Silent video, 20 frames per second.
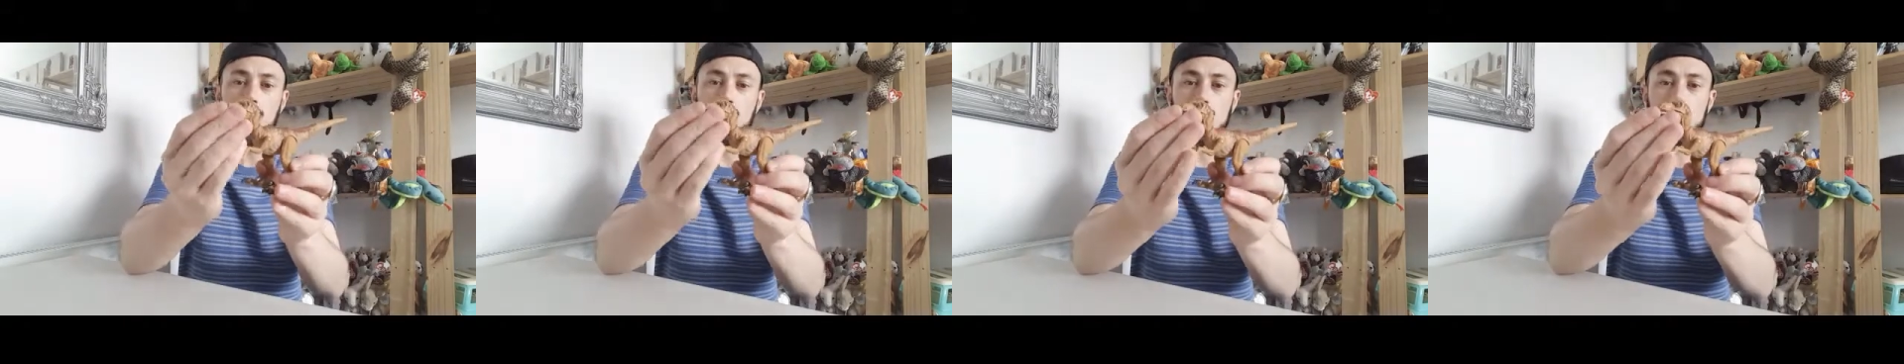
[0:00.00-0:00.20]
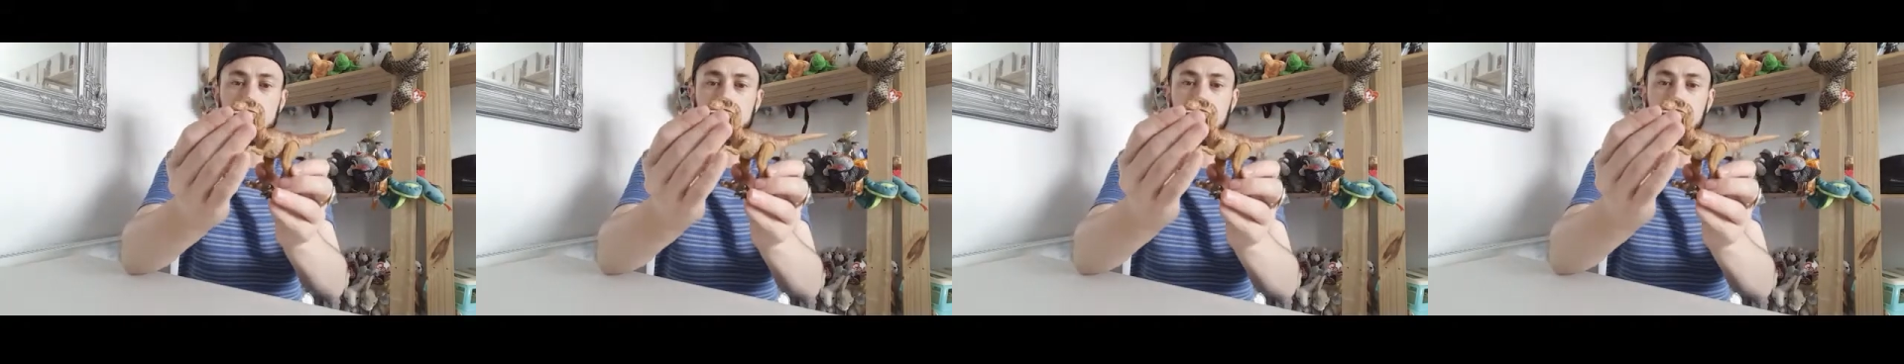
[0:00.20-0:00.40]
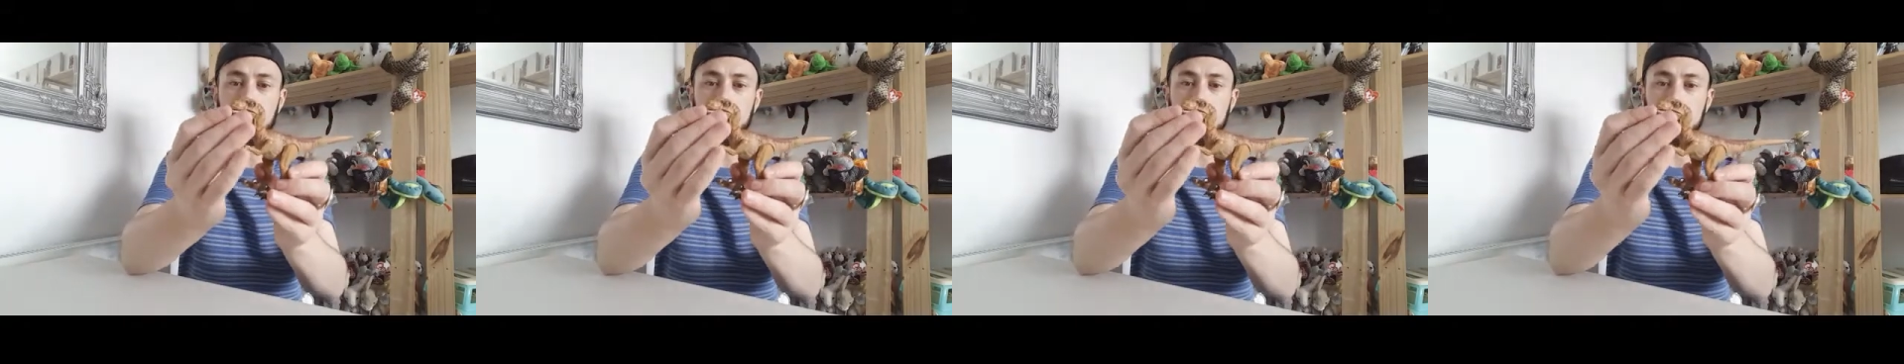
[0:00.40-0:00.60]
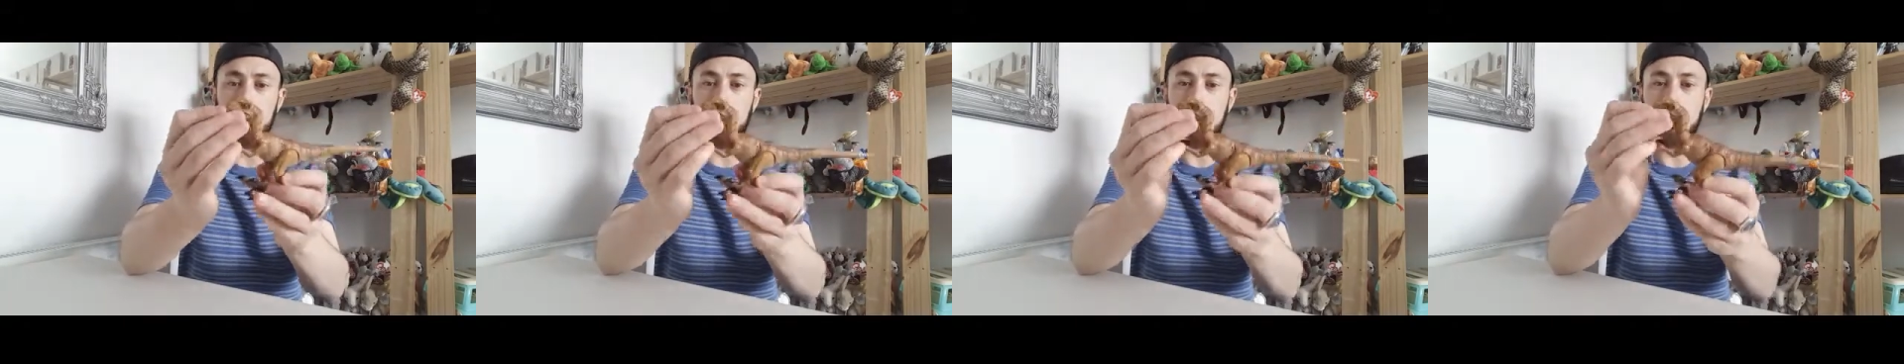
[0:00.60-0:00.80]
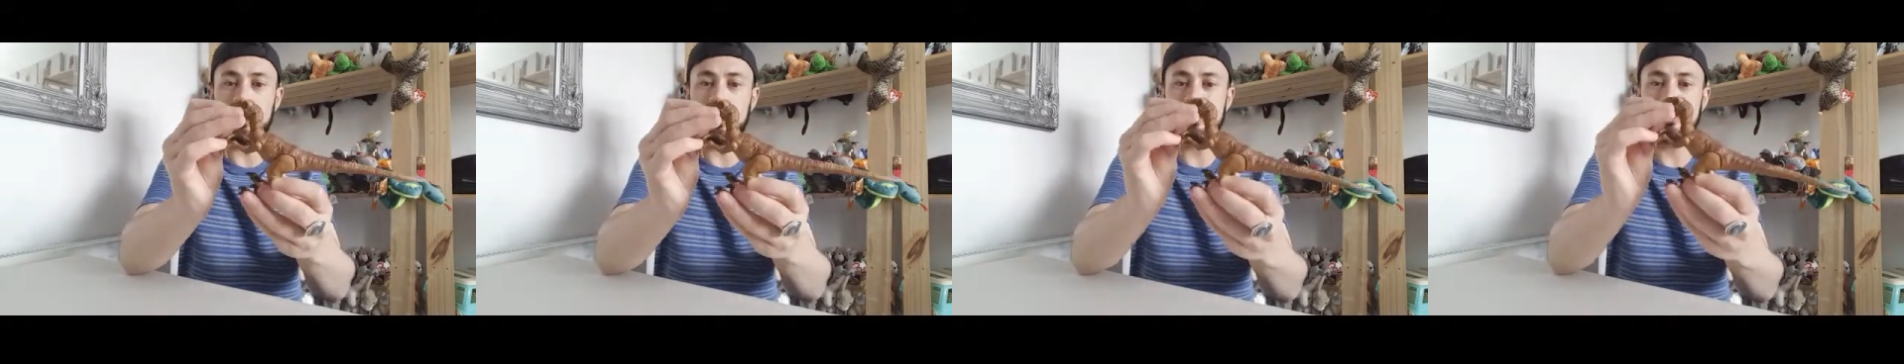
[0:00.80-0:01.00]
he looks really
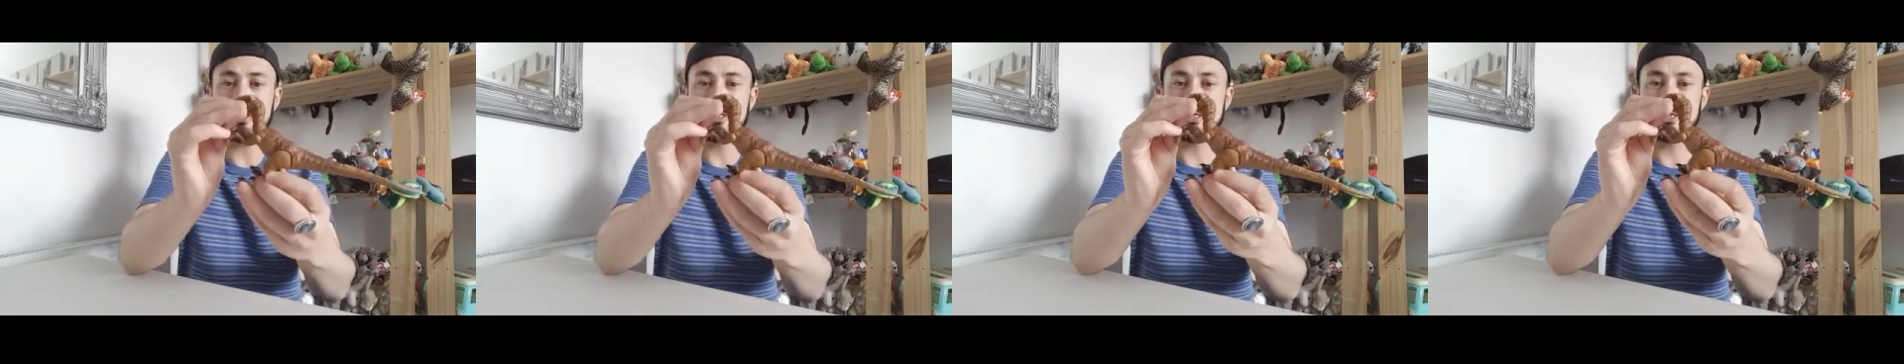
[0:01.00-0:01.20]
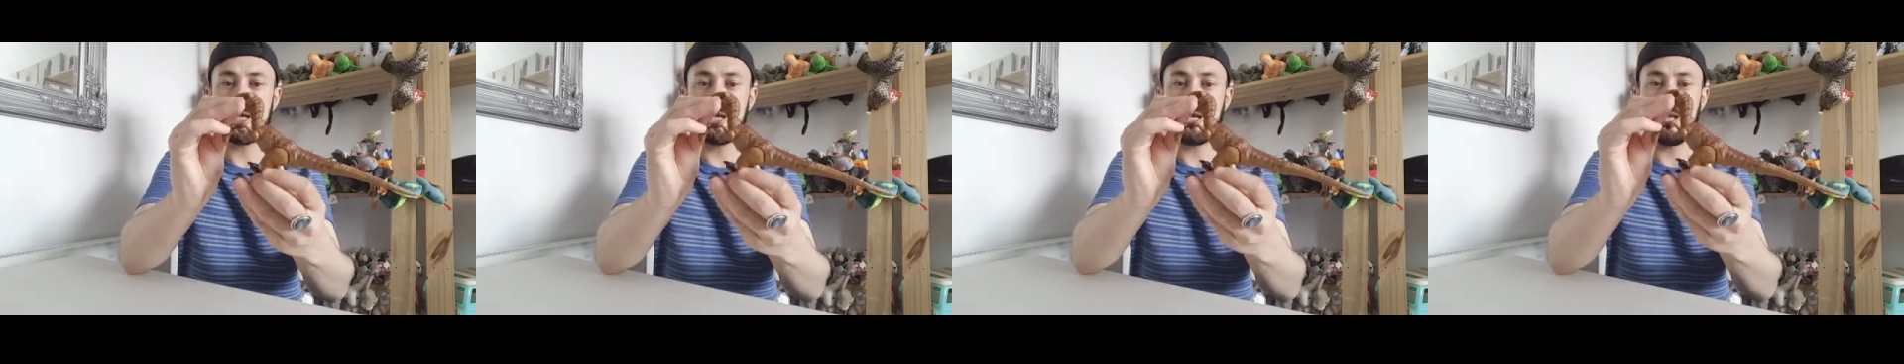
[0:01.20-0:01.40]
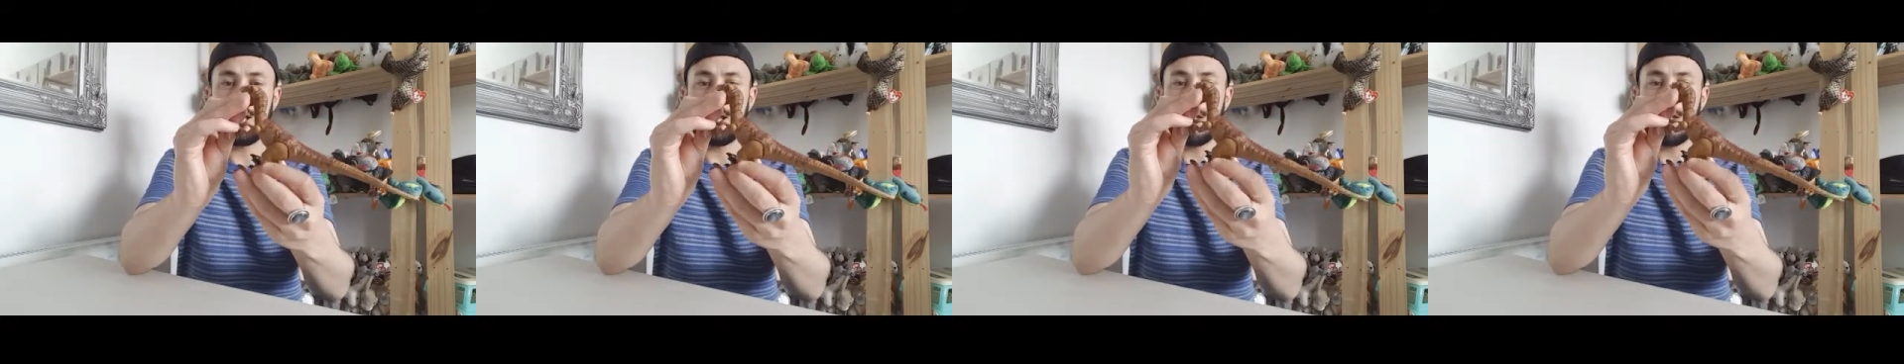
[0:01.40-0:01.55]
nice,